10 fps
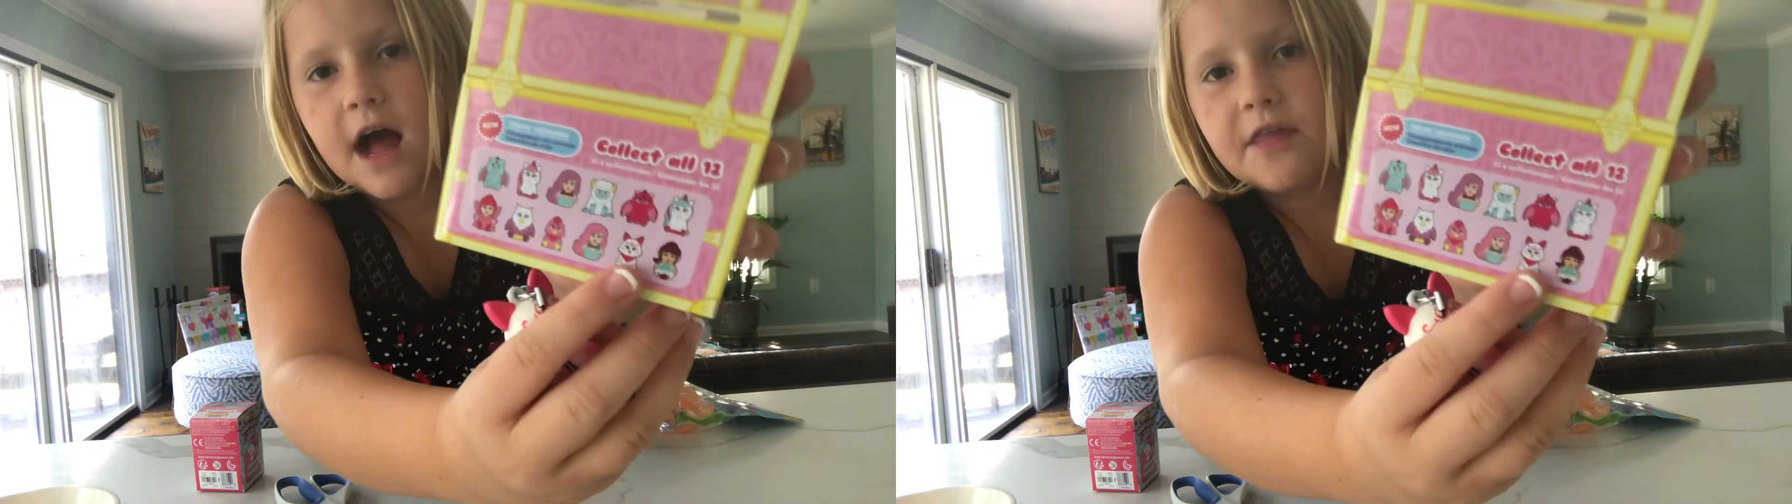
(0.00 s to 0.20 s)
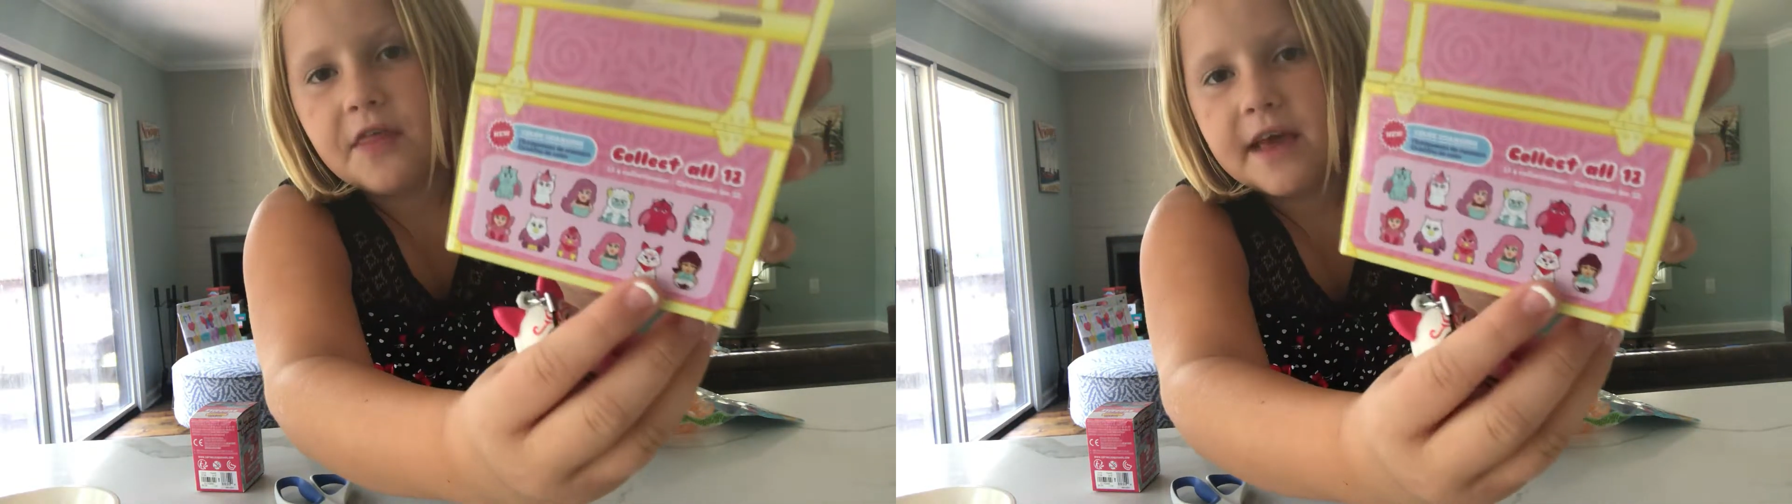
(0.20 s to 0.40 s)

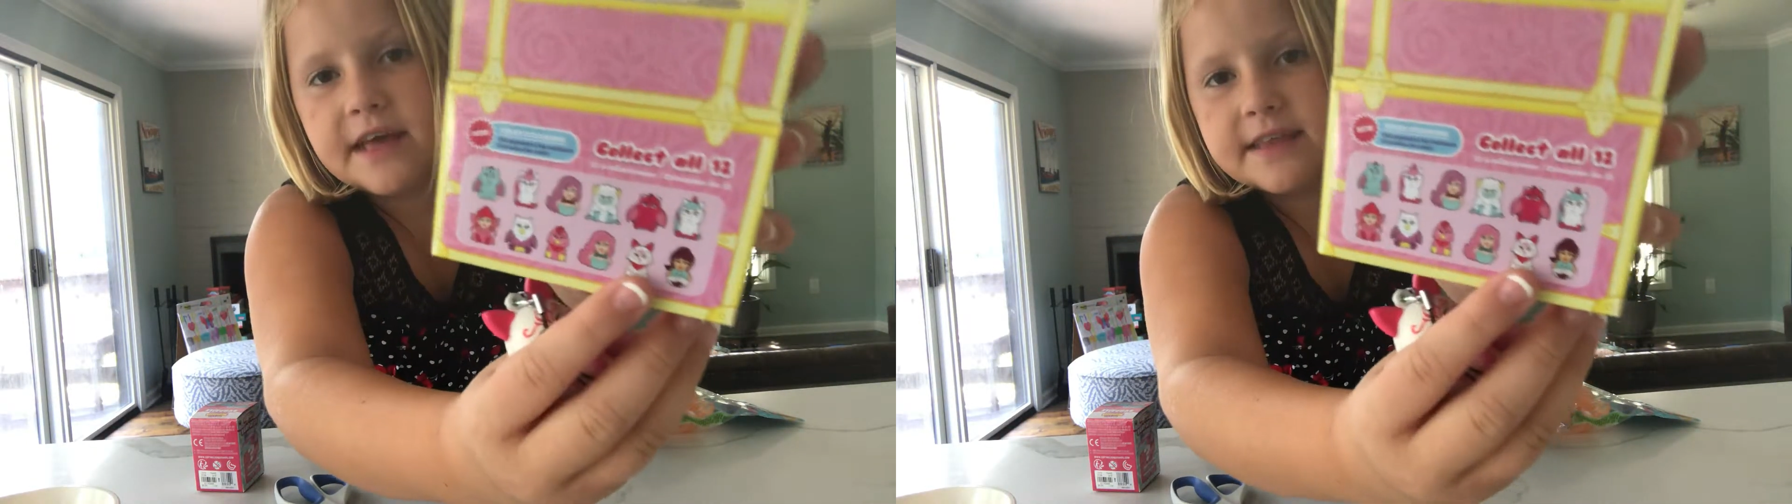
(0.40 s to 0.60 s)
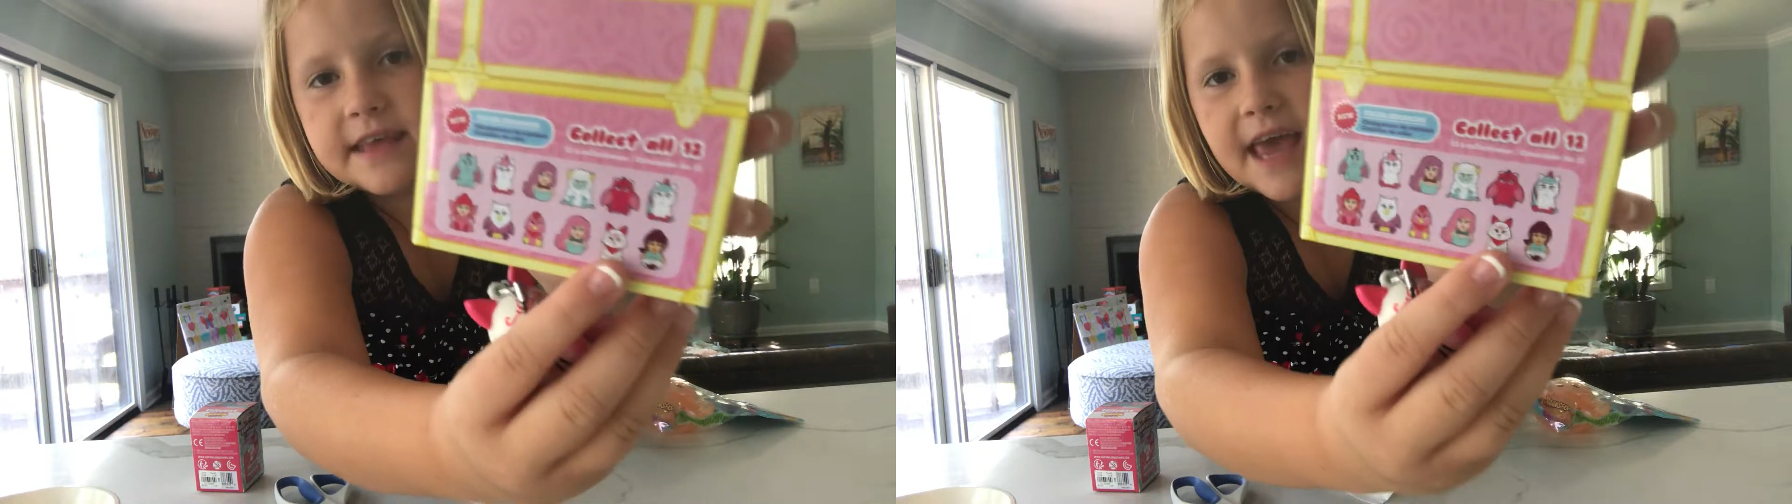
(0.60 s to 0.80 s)
I
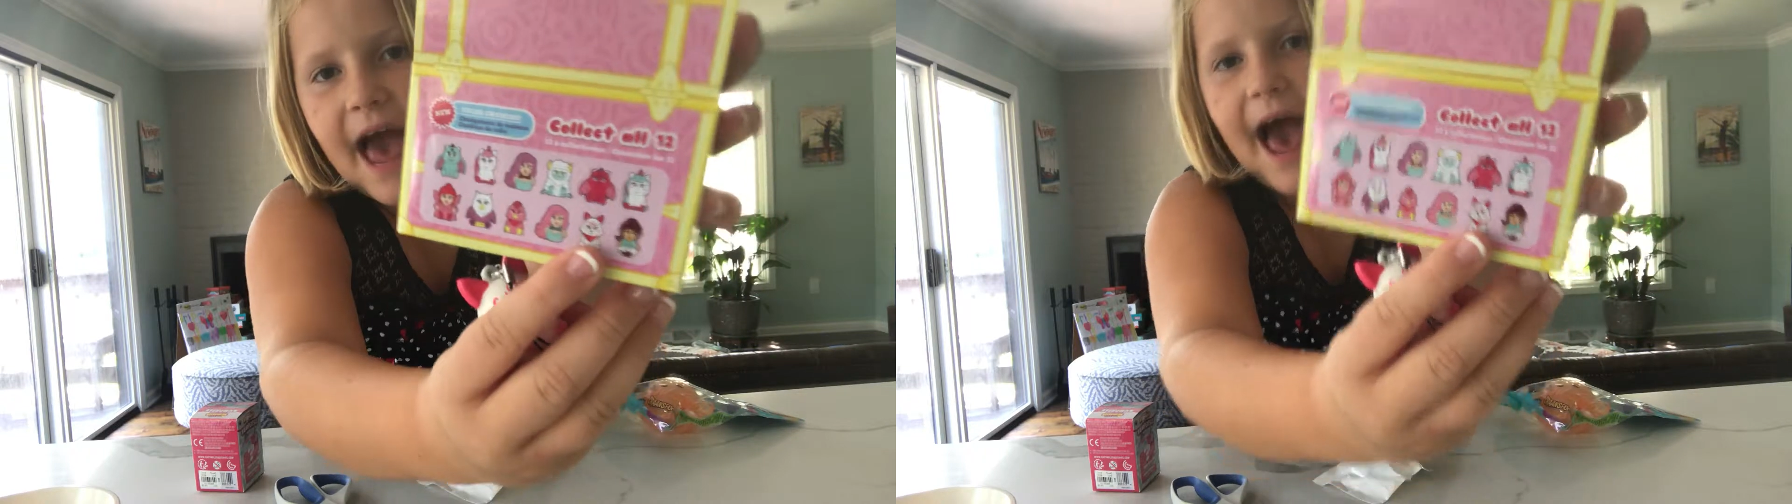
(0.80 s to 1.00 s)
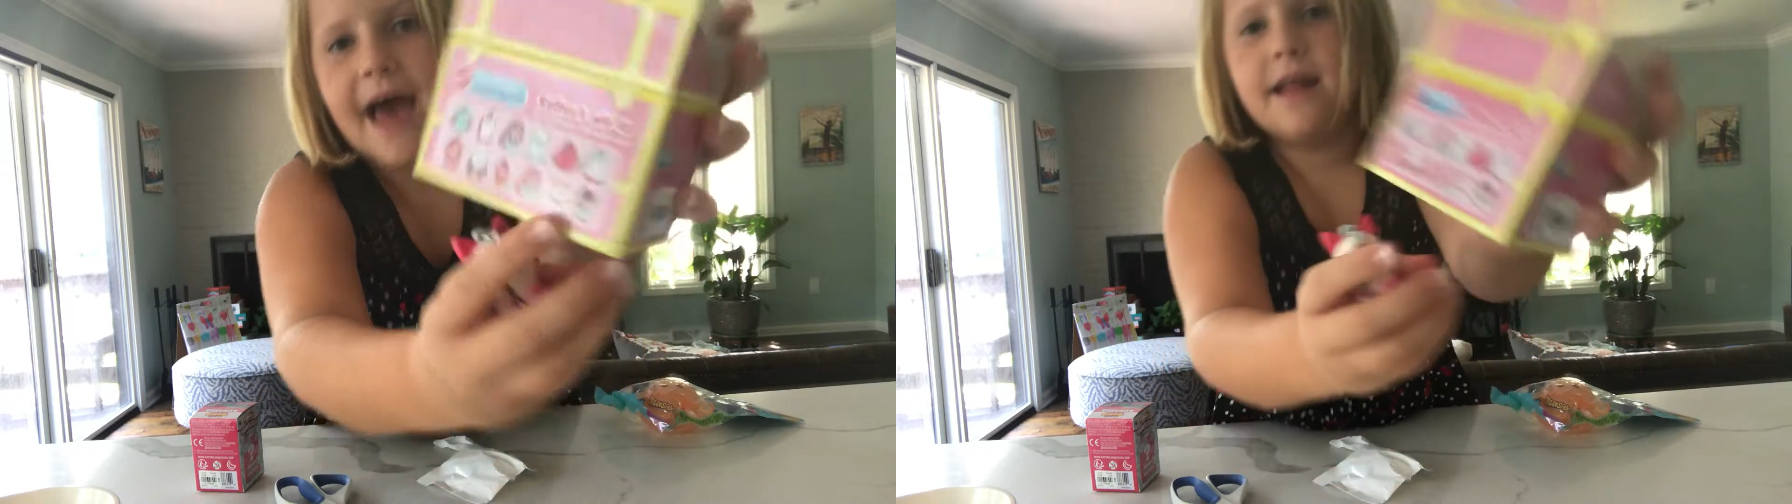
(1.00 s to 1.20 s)
think it's a
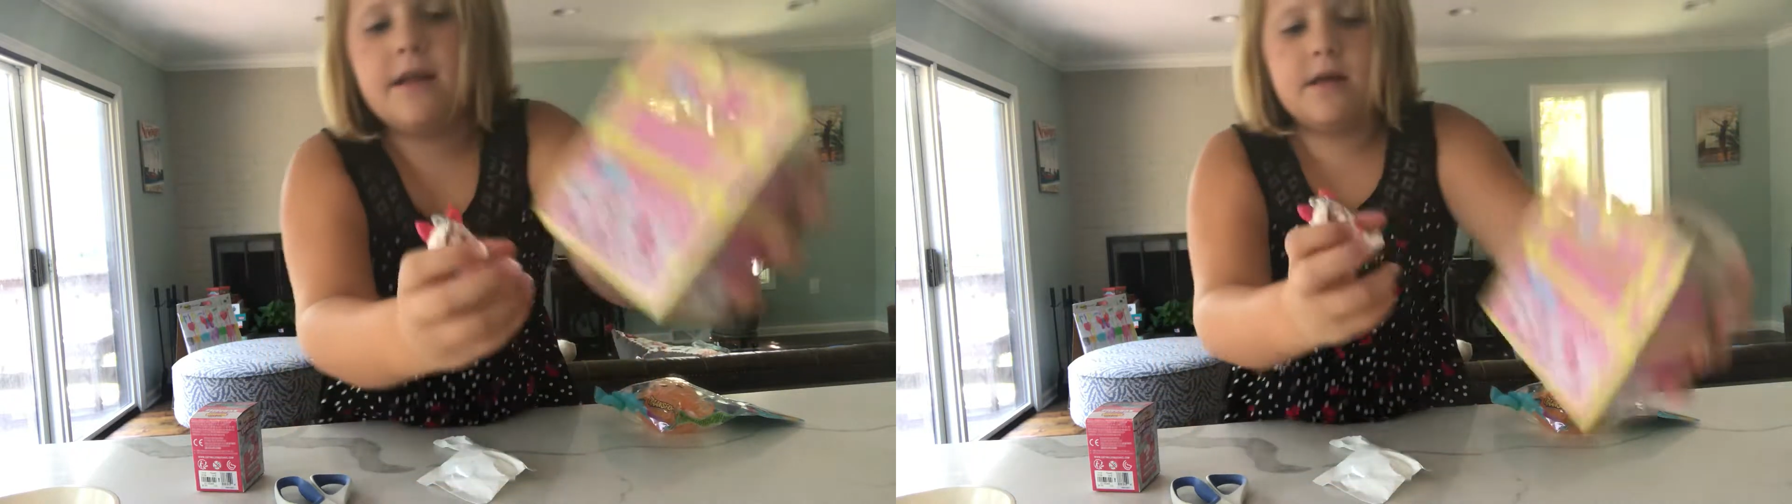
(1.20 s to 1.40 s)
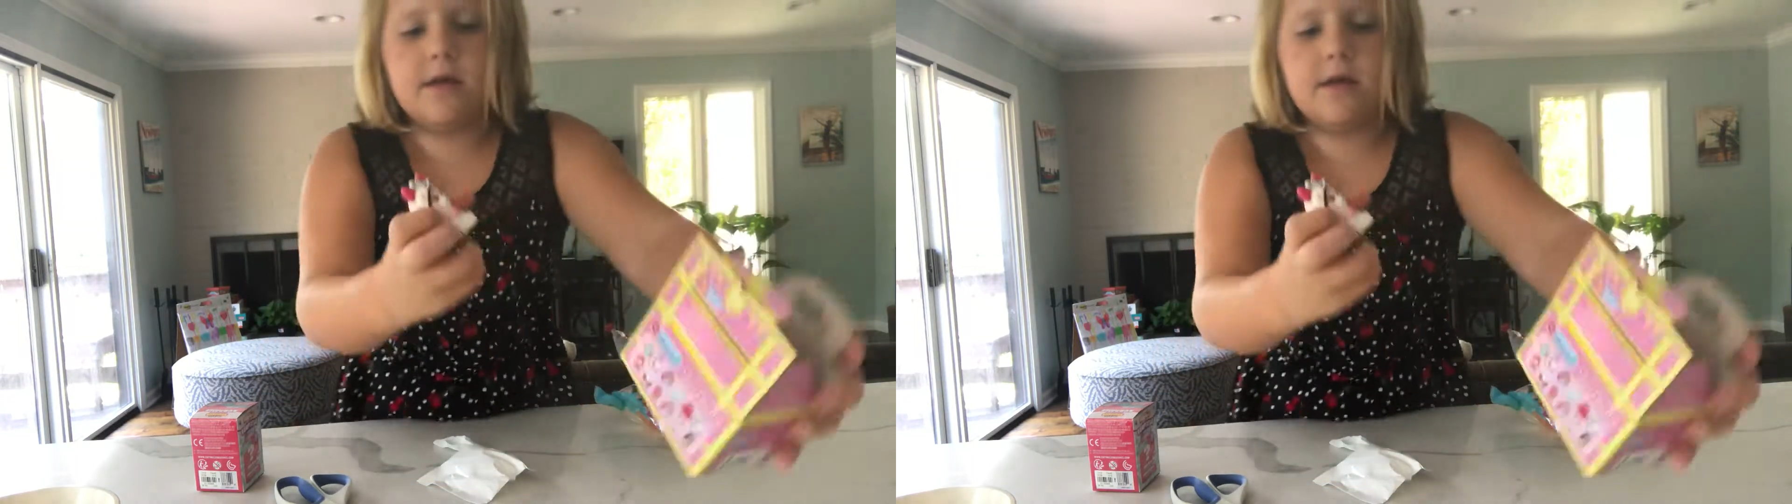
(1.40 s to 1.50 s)
cat.